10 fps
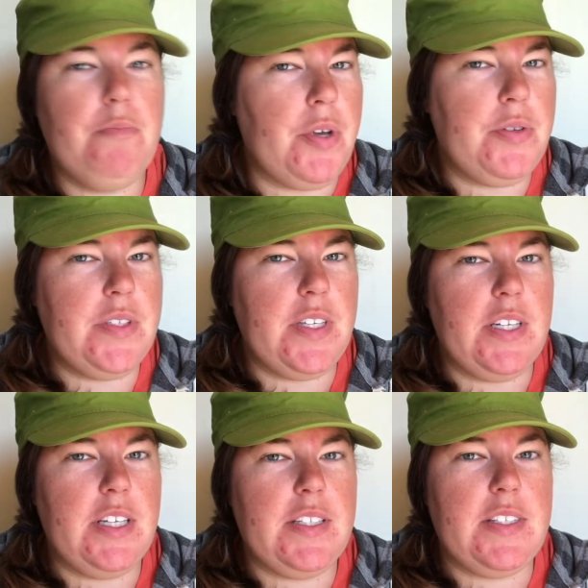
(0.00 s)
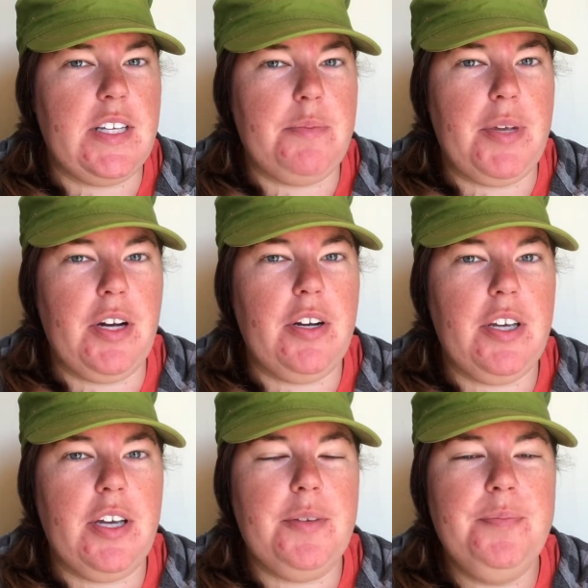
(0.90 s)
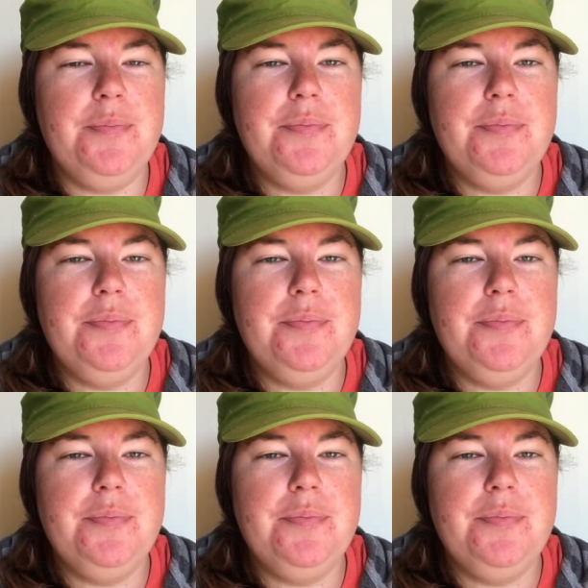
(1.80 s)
most cities in America.